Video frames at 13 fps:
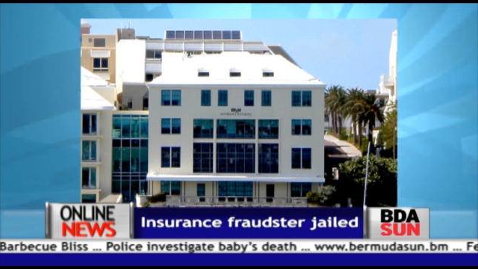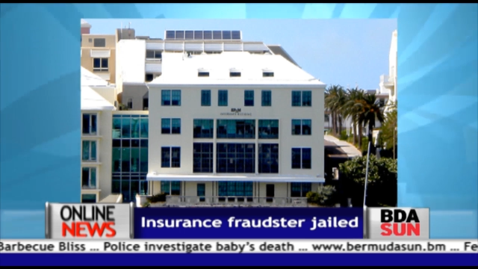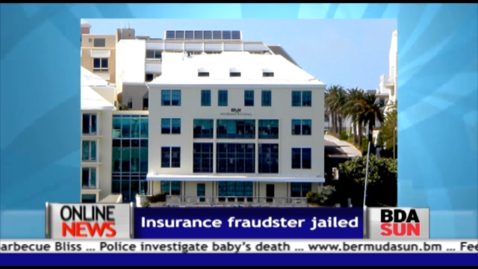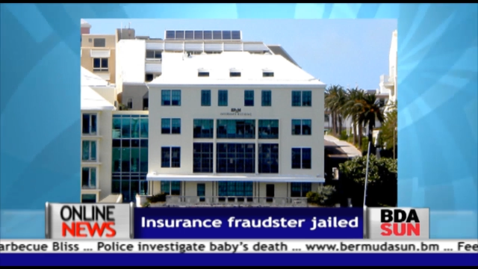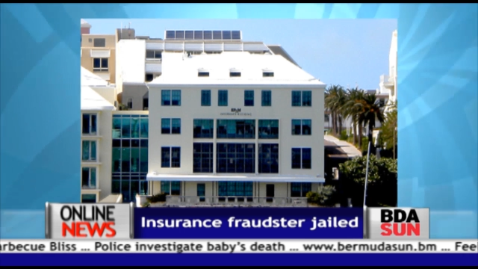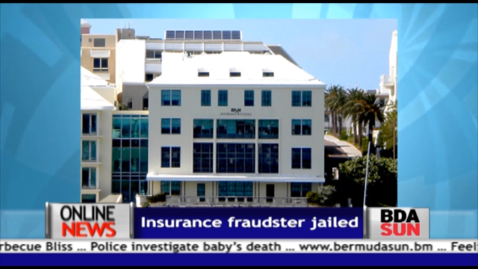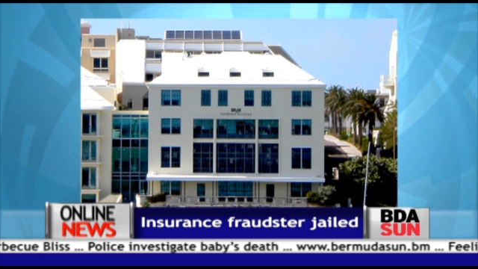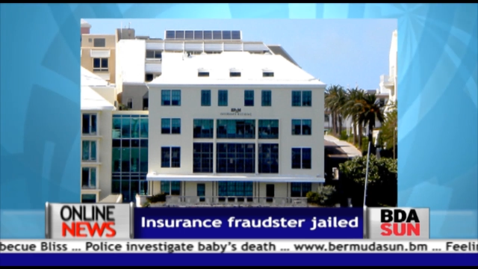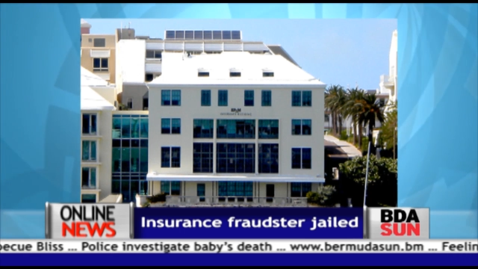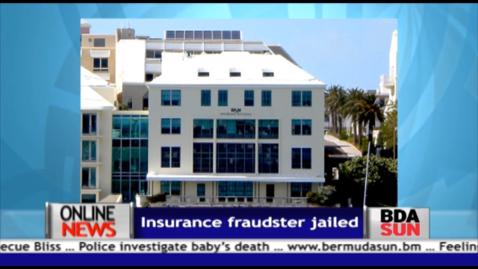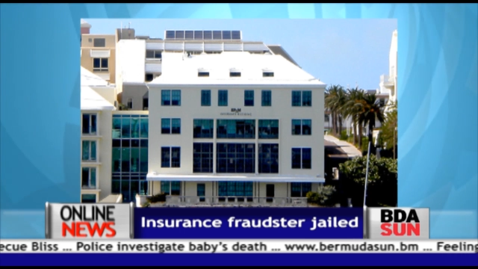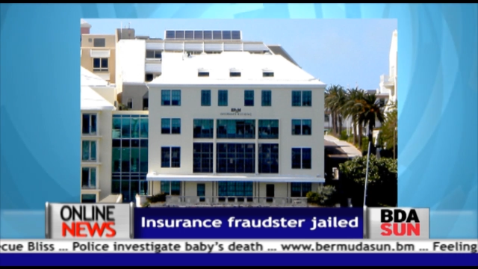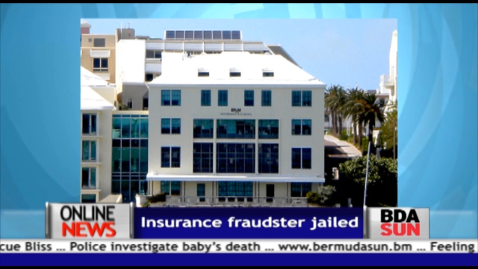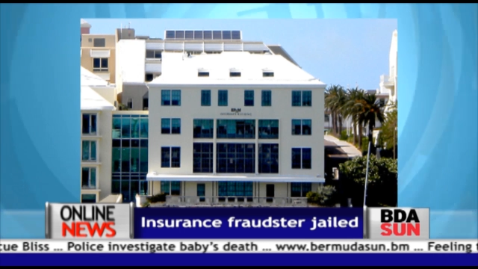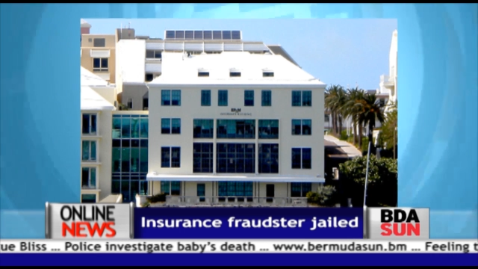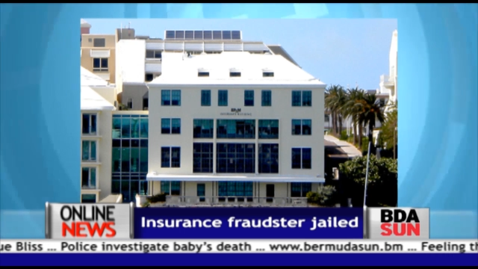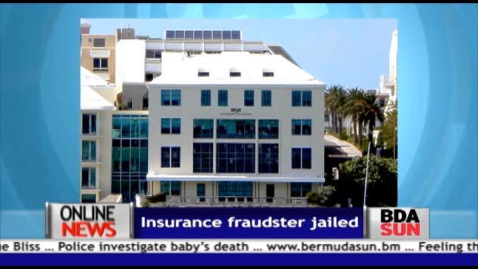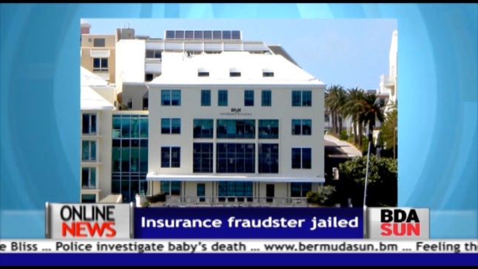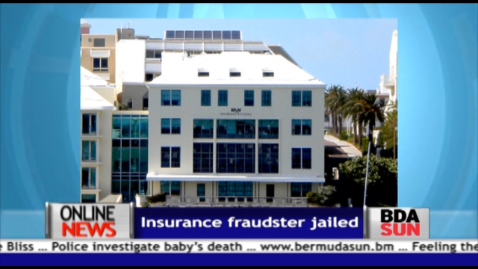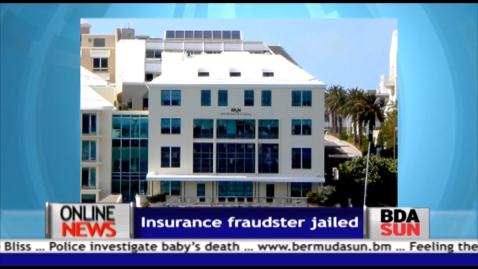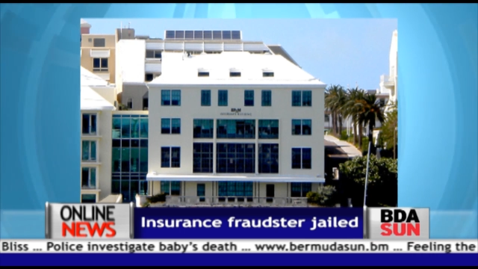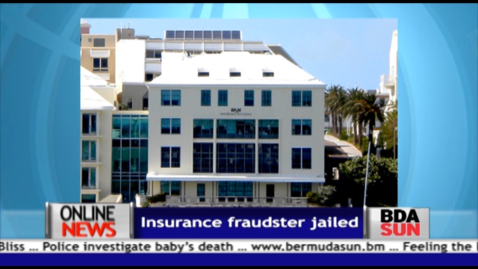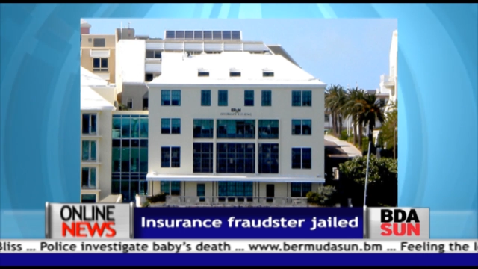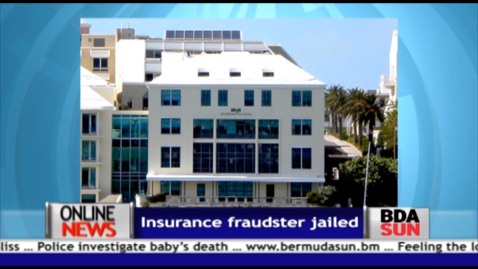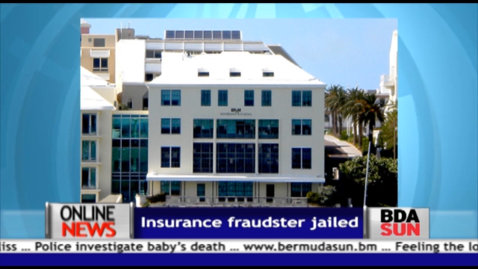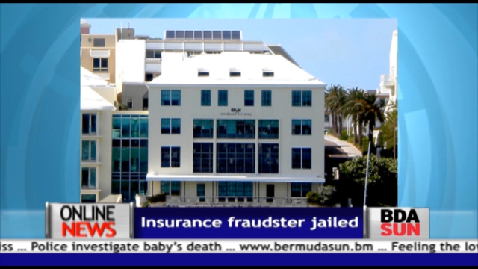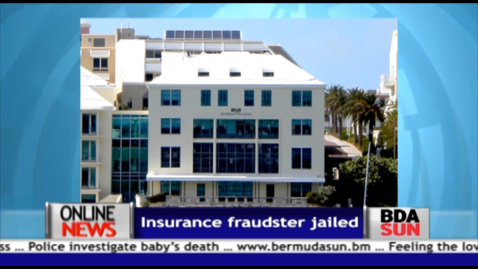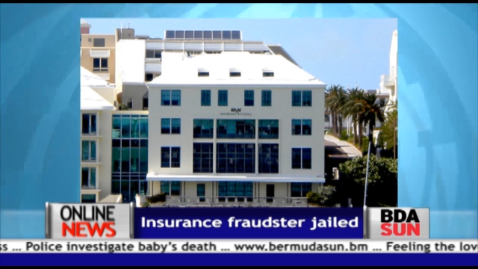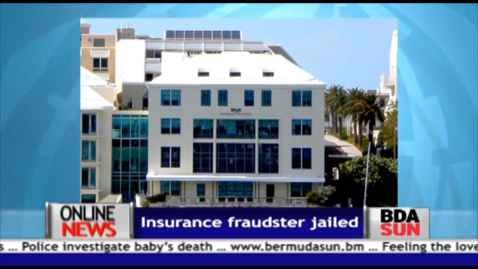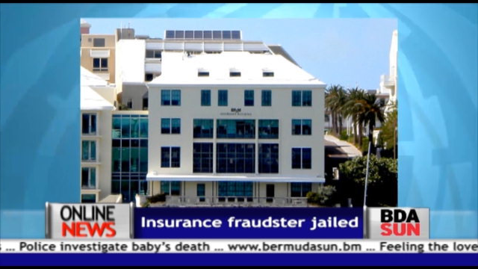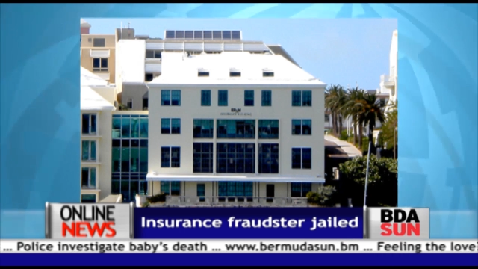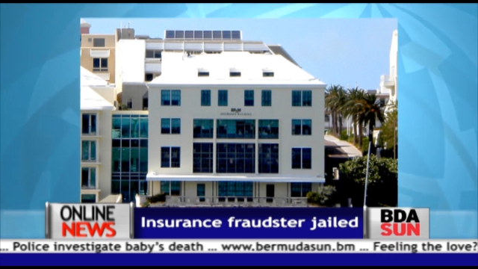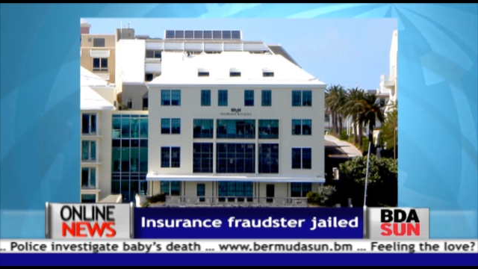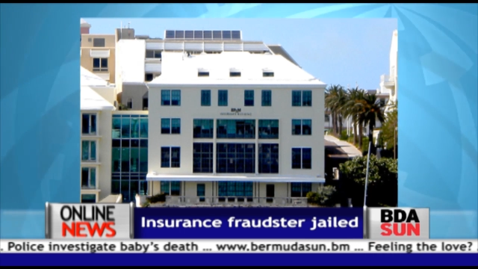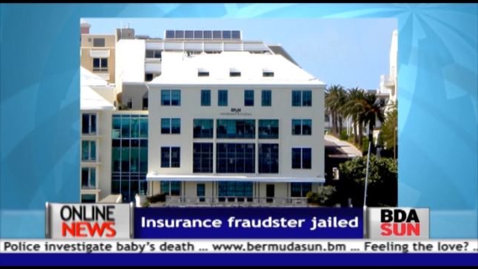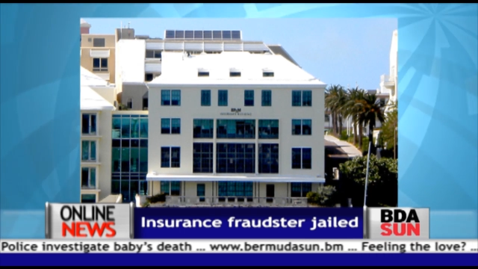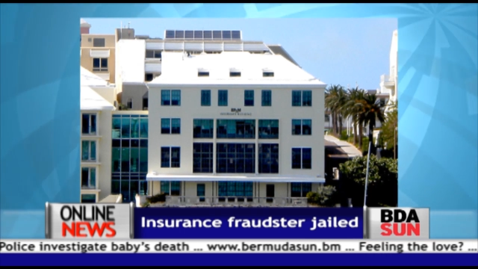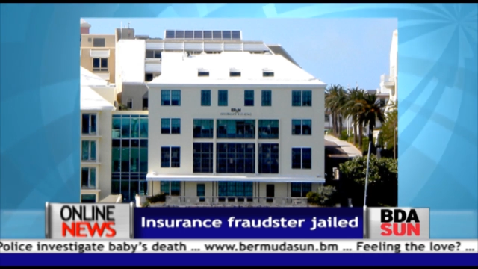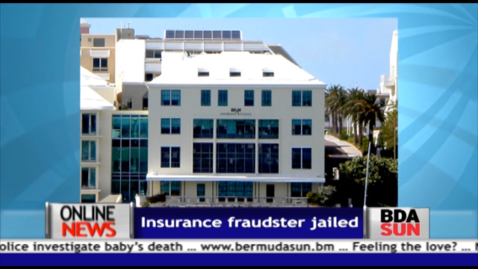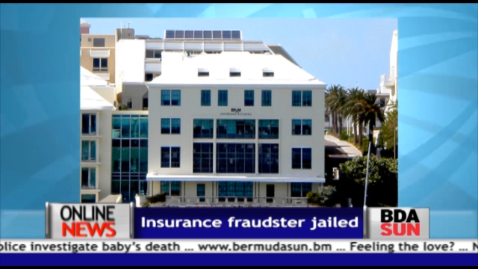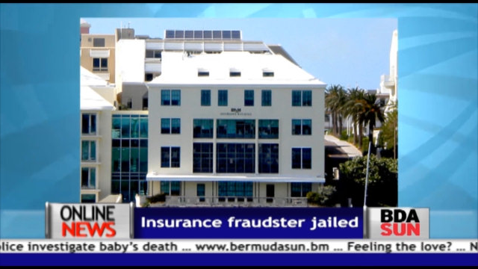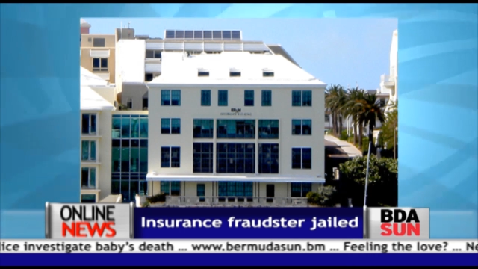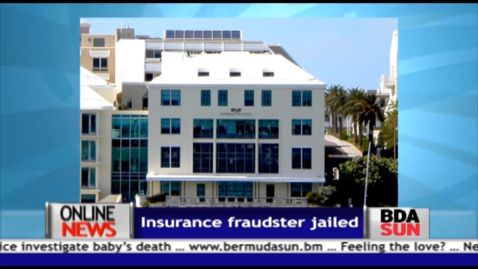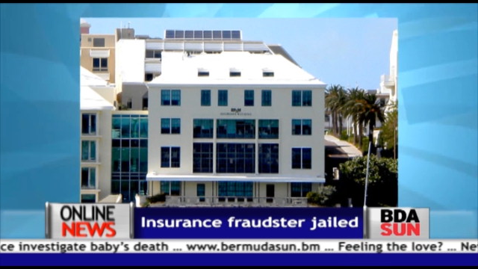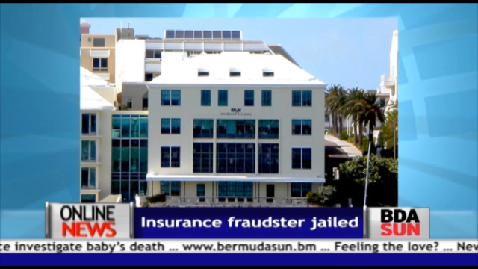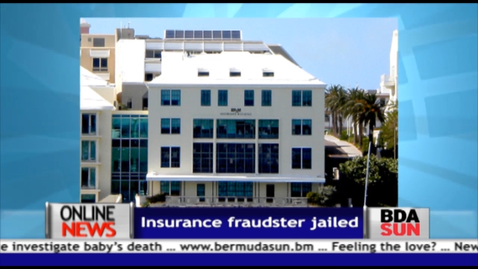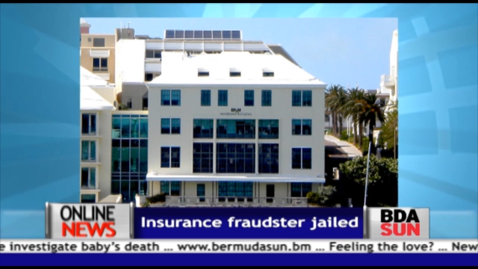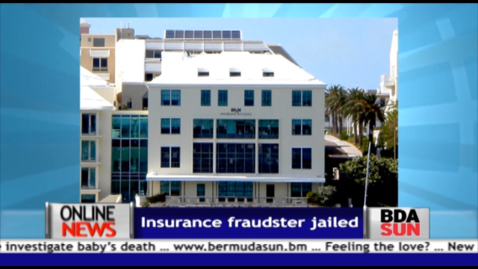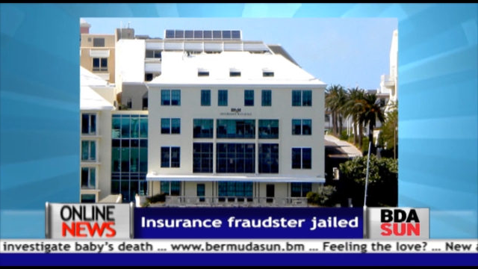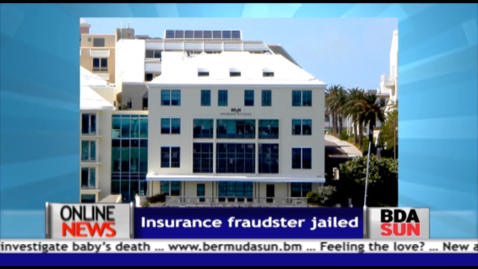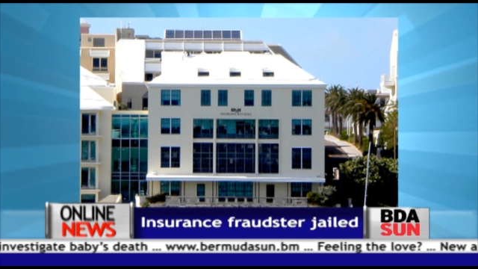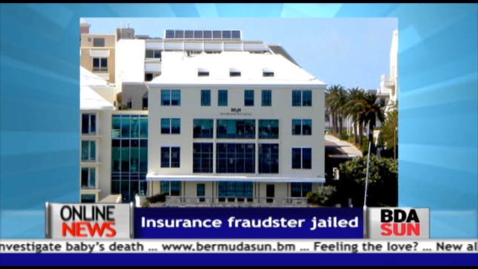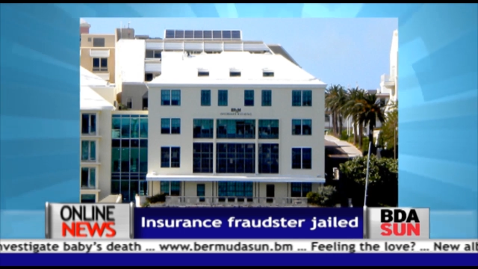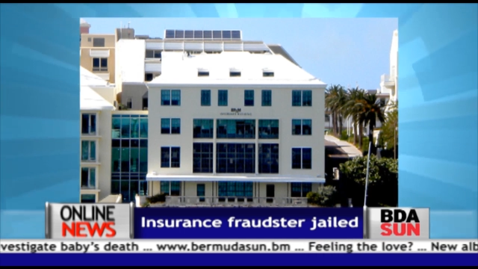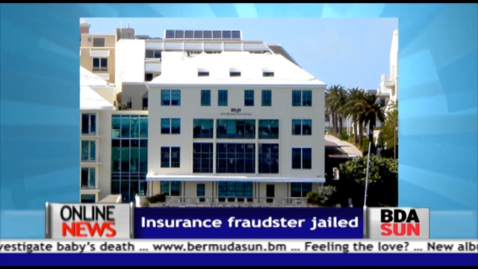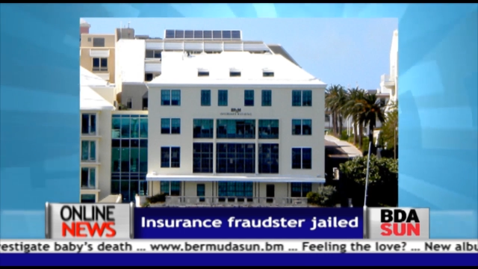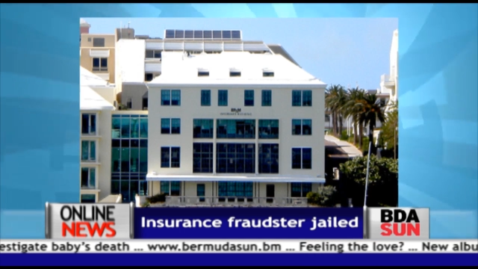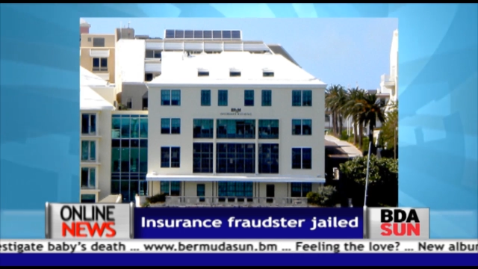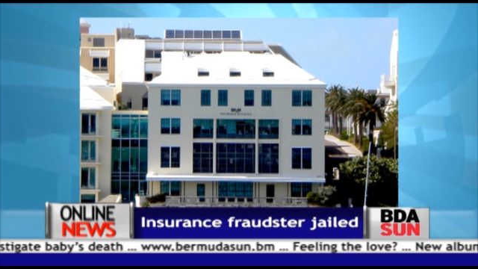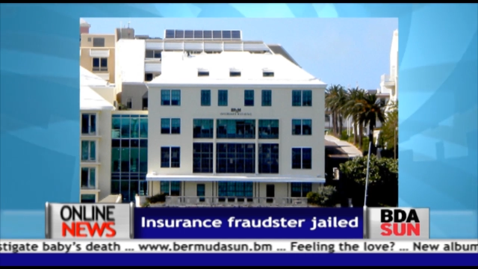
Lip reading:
No face is visible, so there are no lips to read.